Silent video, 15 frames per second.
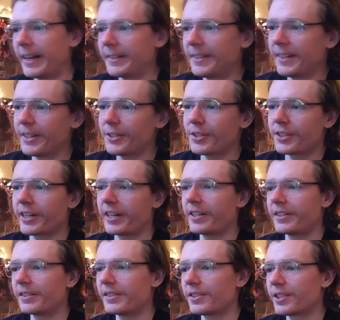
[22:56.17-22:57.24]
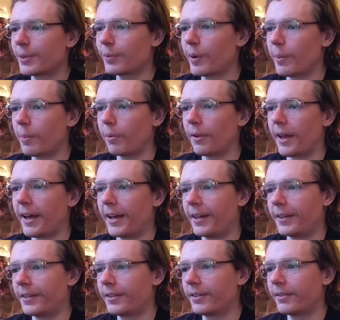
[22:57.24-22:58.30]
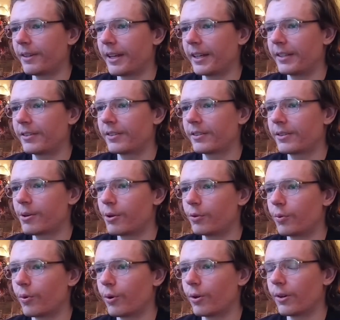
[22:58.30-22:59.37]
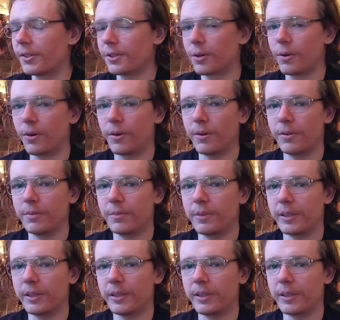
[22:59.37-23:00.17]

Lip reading: I think it's just kind of somewhat bland, like Cold War as a whole.